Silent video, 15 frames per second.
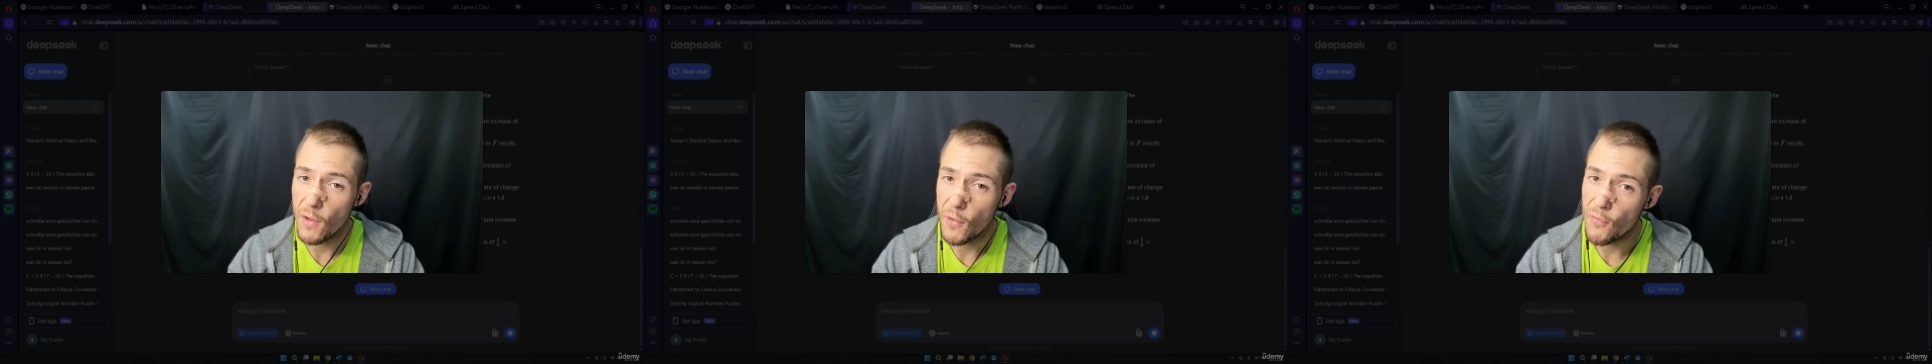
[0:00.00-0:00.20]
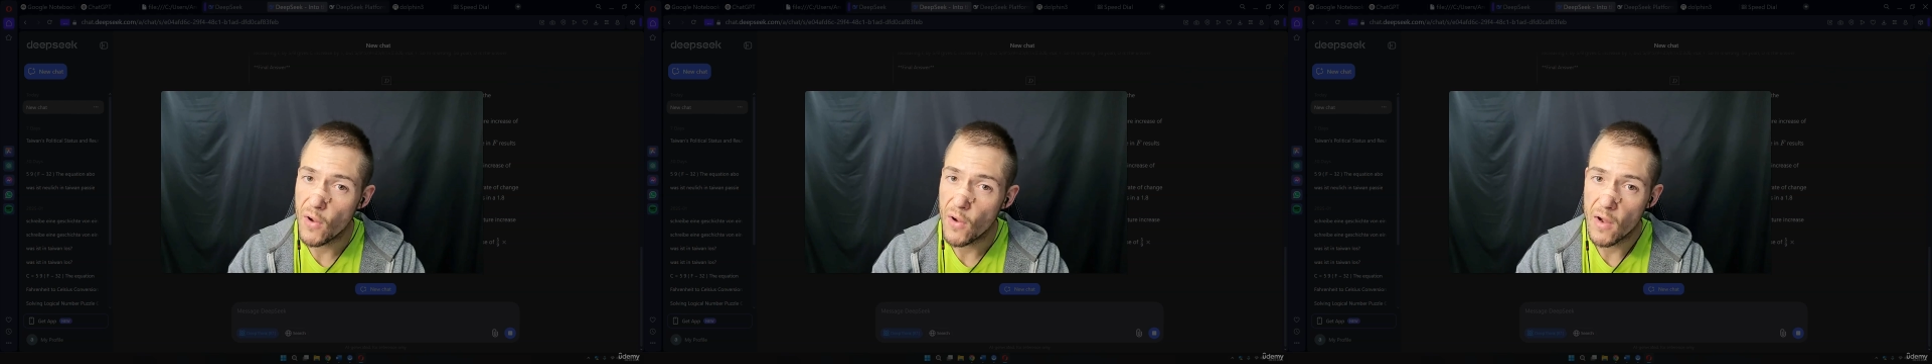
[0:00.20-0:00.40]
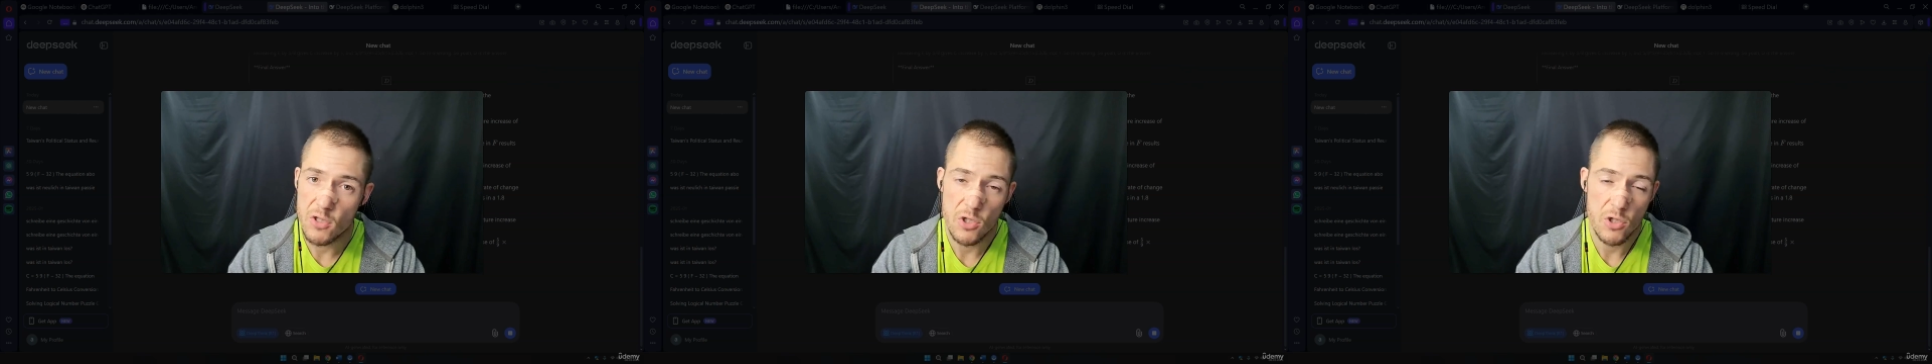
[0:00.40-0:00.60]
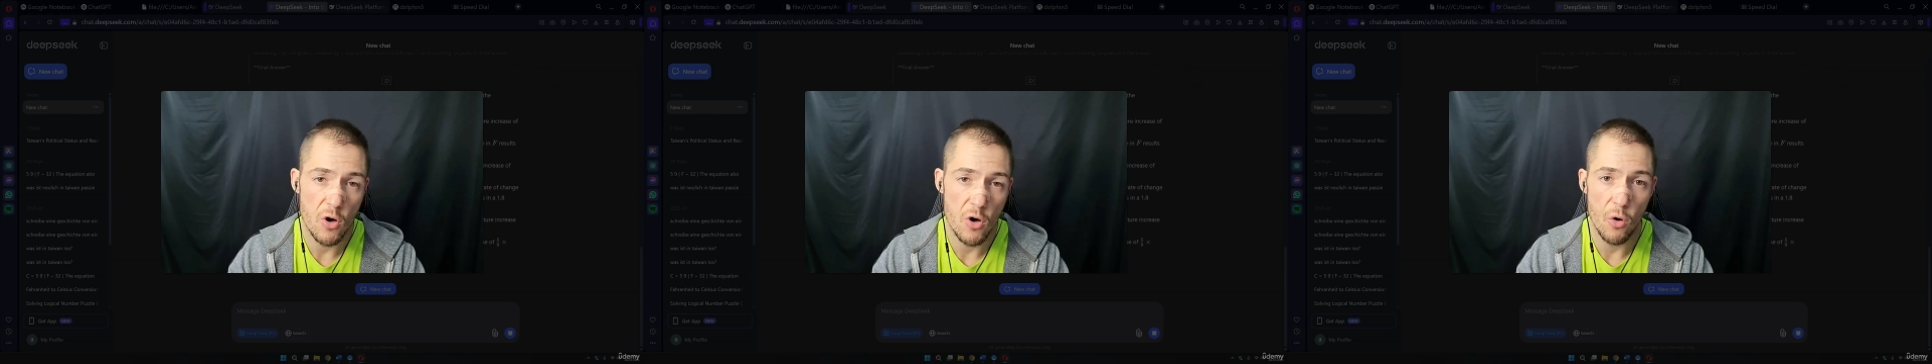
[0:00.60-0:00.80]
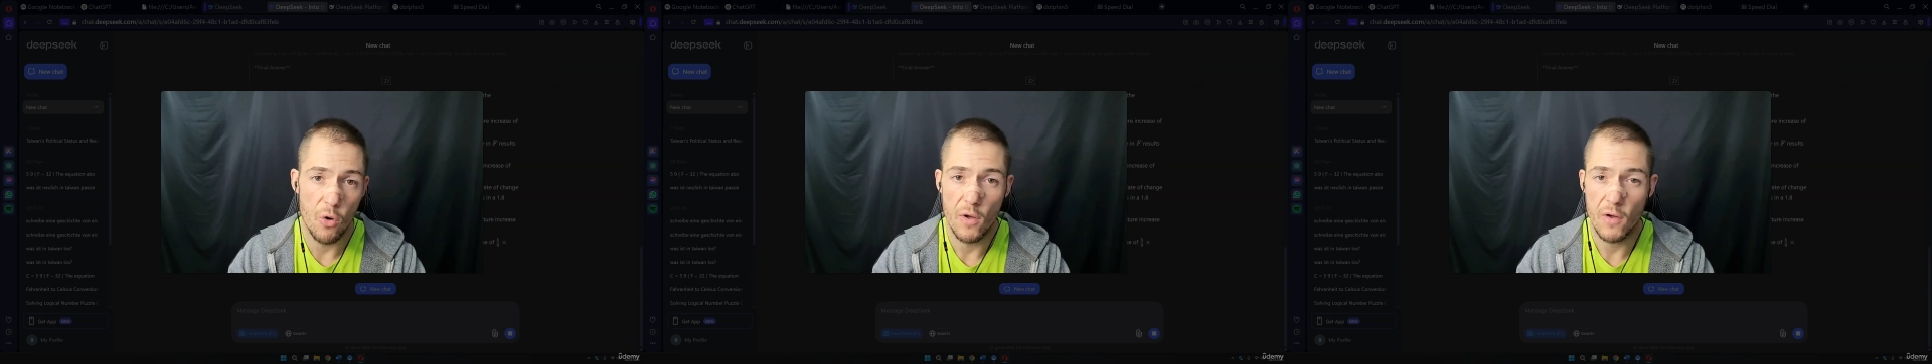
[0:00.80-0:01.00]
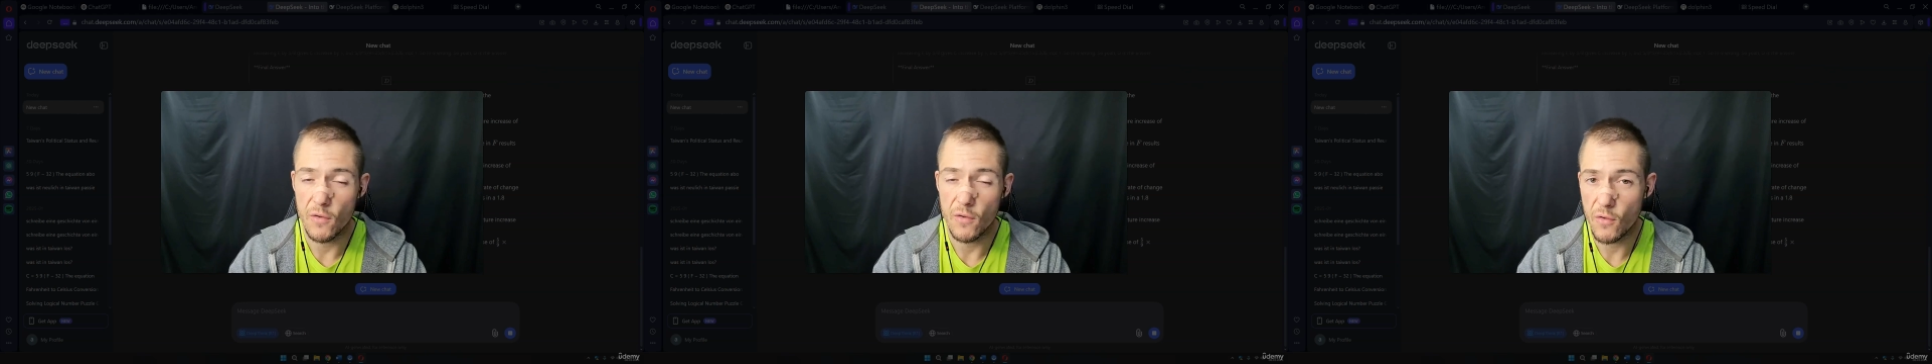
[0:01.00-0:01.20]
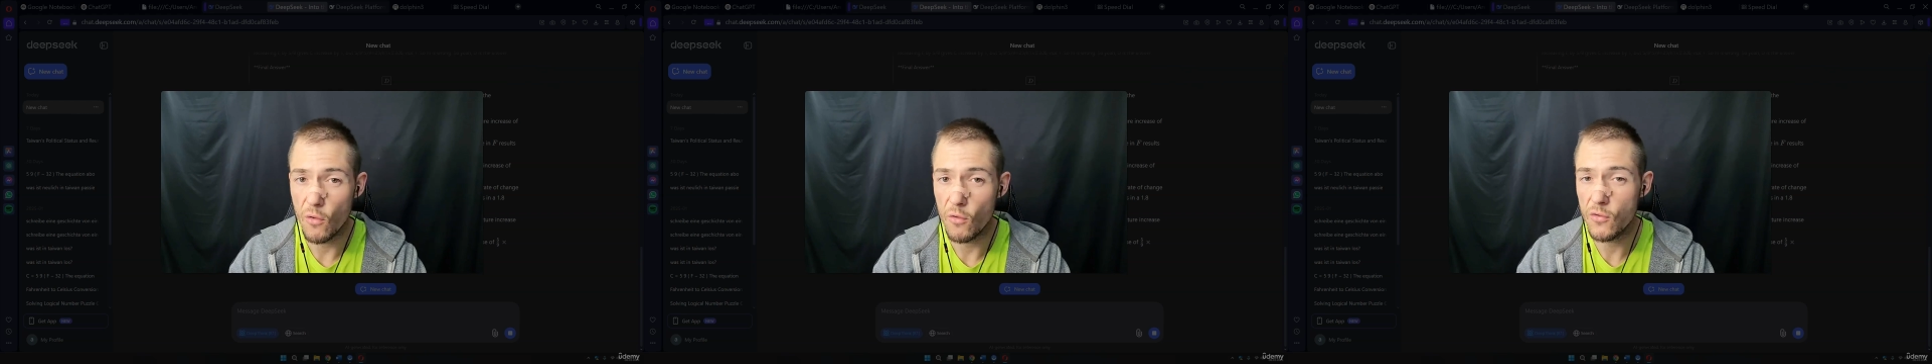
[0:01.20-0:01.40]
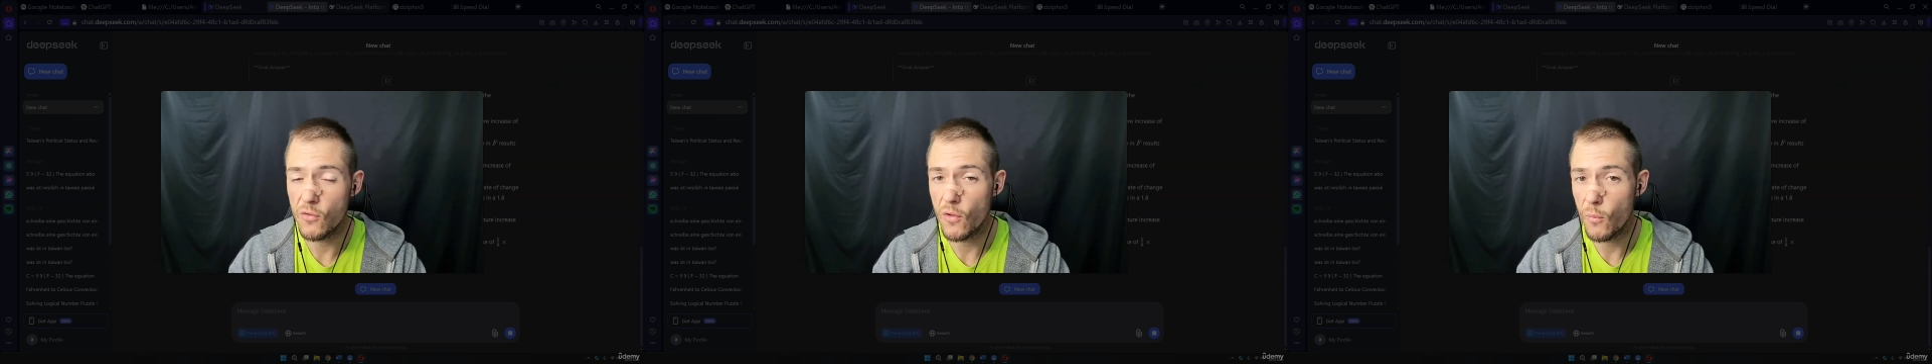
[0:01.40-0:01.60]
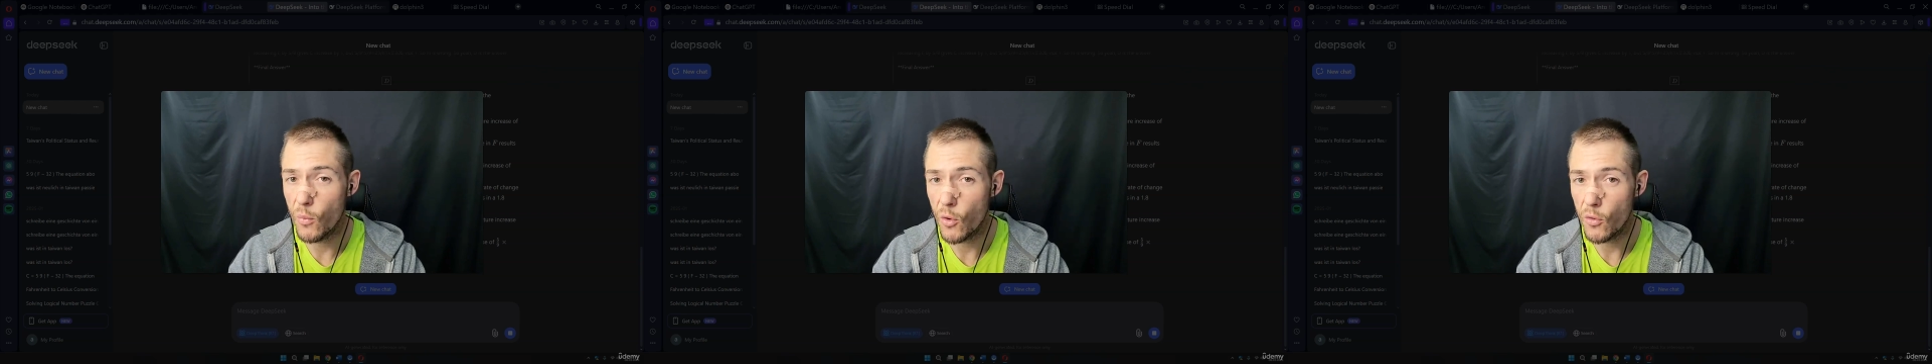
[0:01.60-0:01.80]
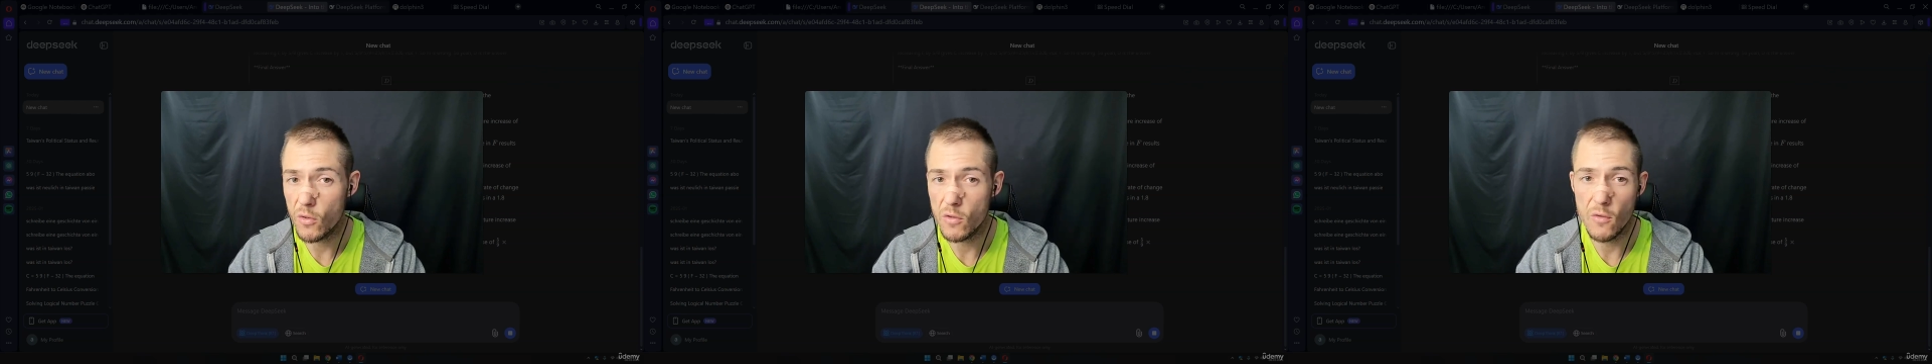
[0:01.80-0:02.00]
and function calling is also the
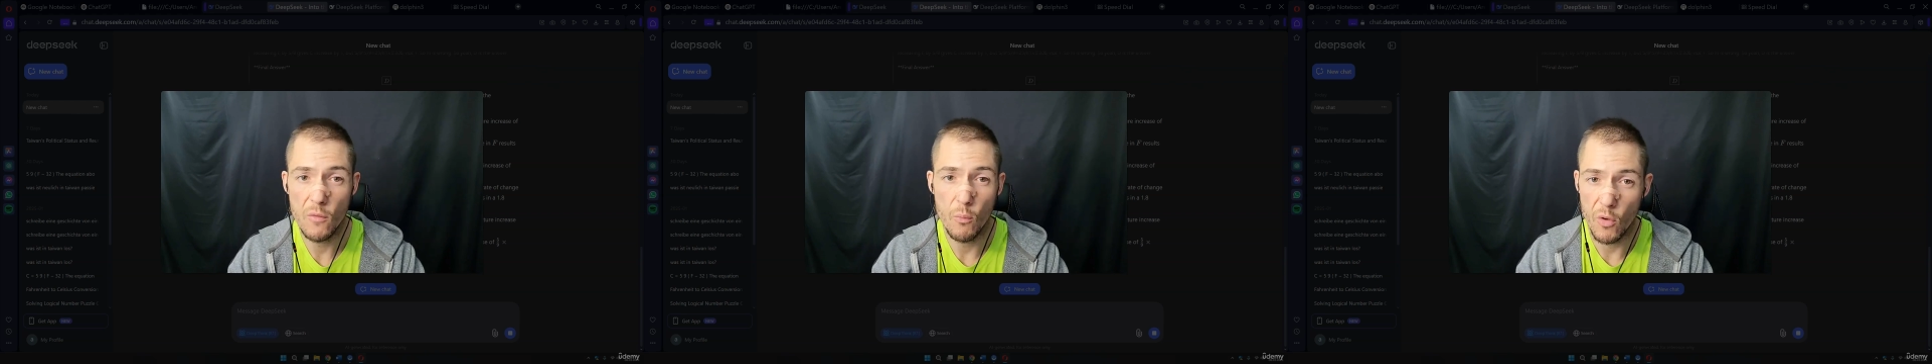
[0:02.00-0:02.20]
word